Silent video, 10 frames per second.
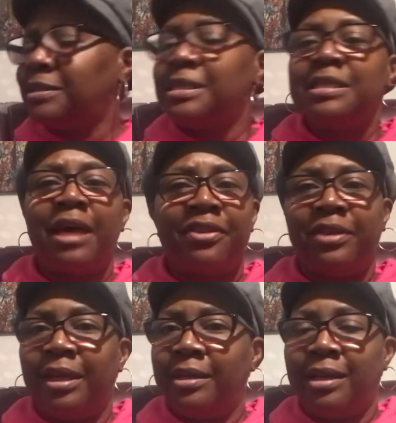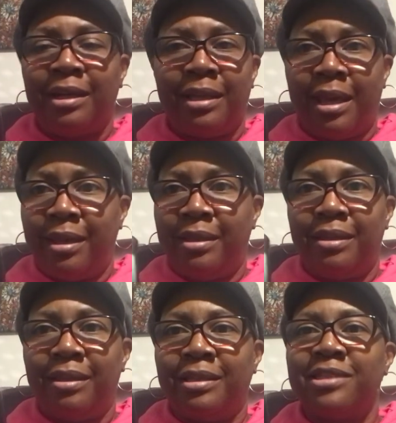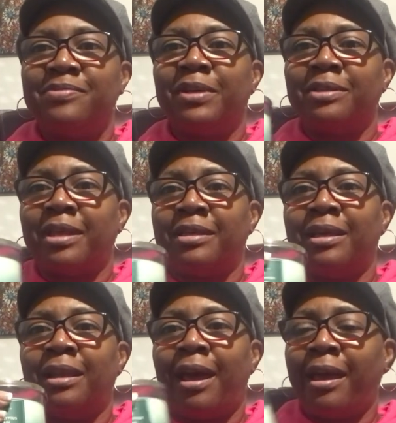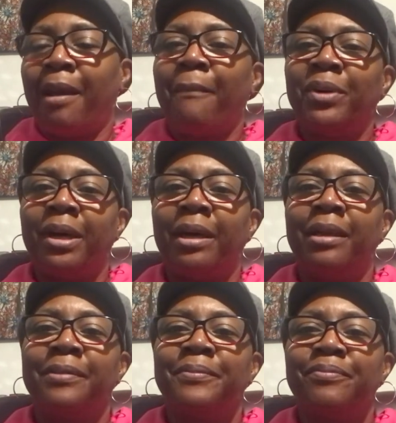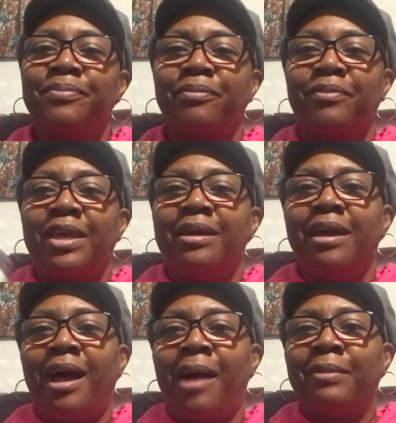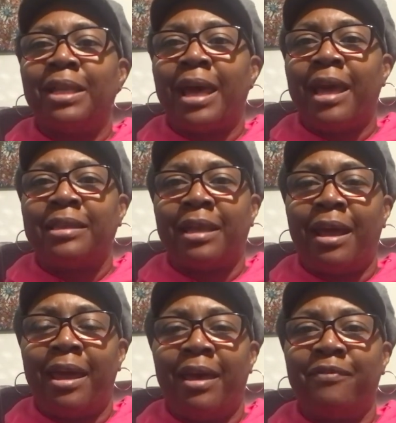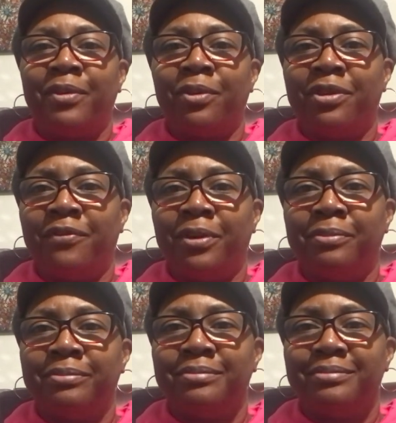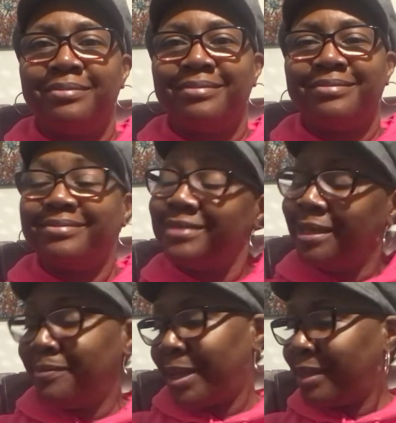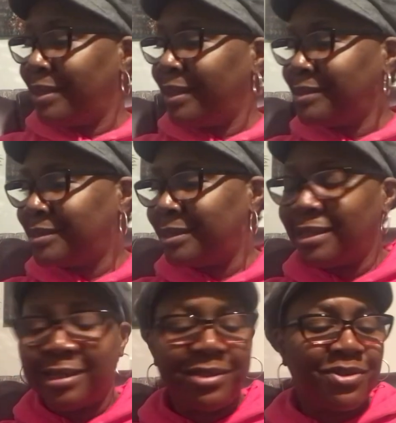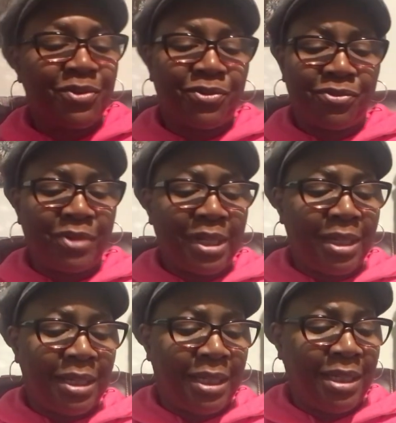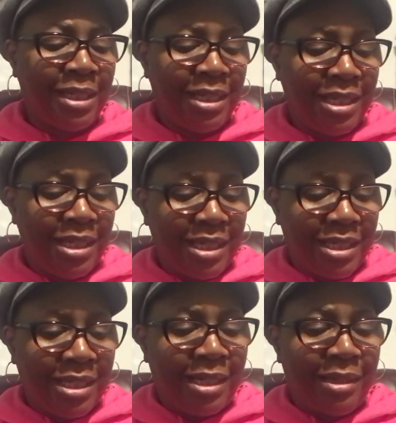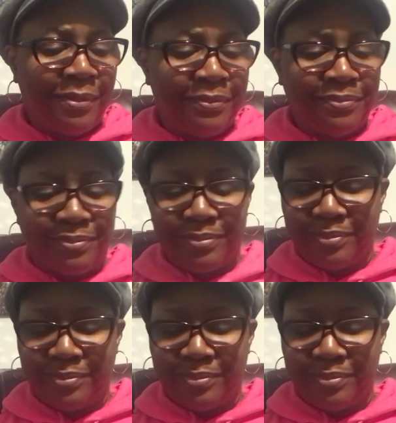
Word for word: nothing alike they smell nothing alike but i'm glad that i have both of them in my collection this really um